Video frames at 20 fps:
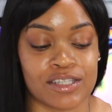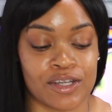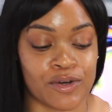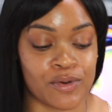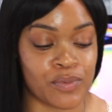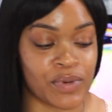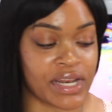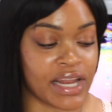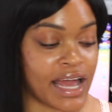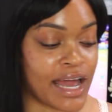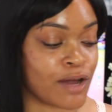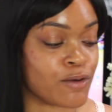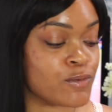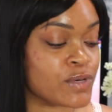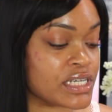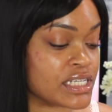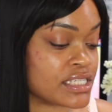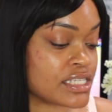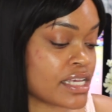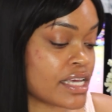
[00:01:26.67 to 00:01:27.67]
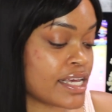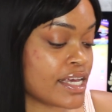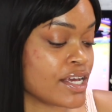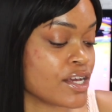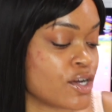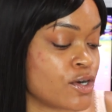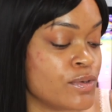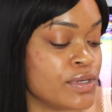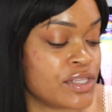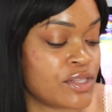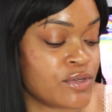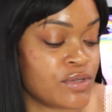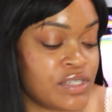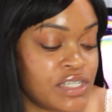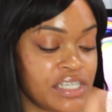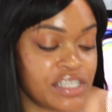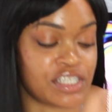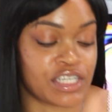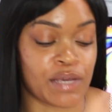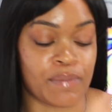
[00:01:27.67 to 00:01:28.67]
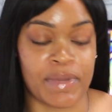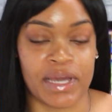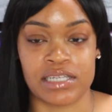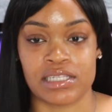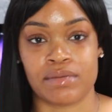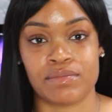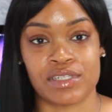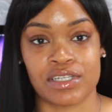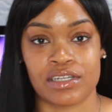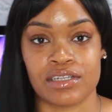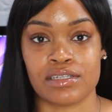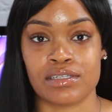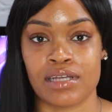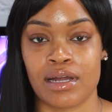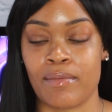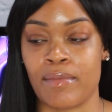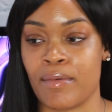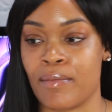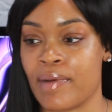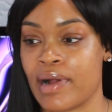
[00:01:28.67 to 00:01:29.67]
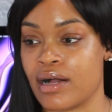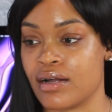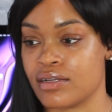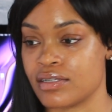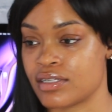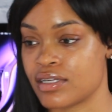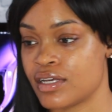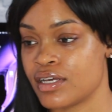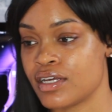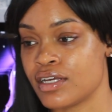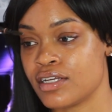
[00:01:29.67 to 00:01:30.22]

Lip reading: So when I was going through TJ Maxx, I'm just gonna start my brows.